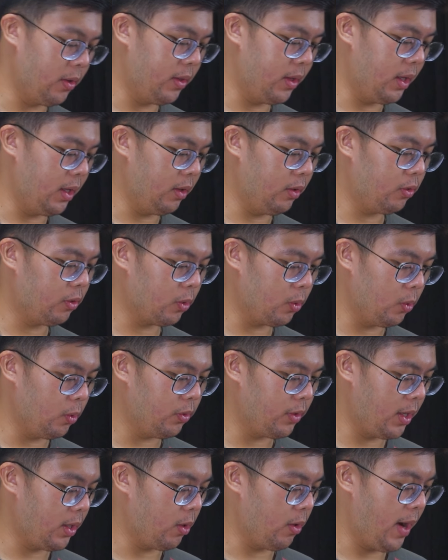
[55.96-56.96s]
the
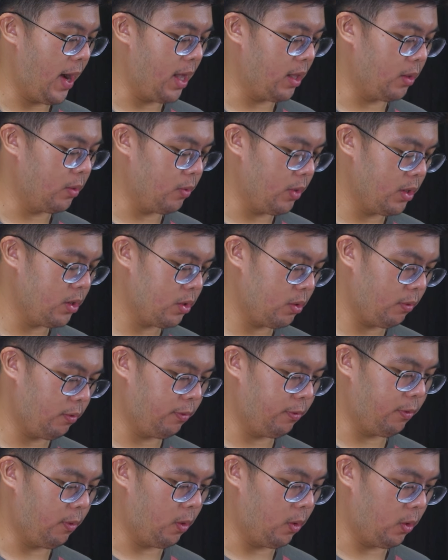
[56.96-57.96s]
screws and your Allen wrench
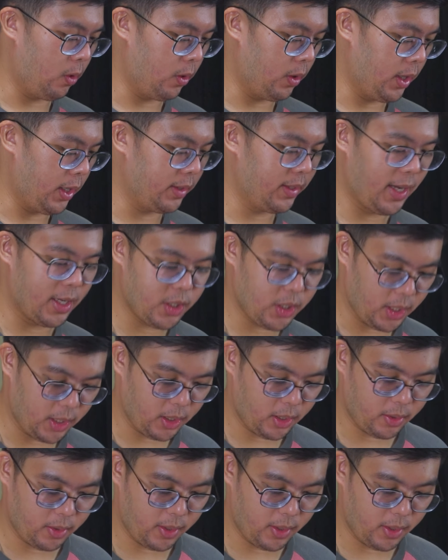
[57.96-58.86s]
for attaching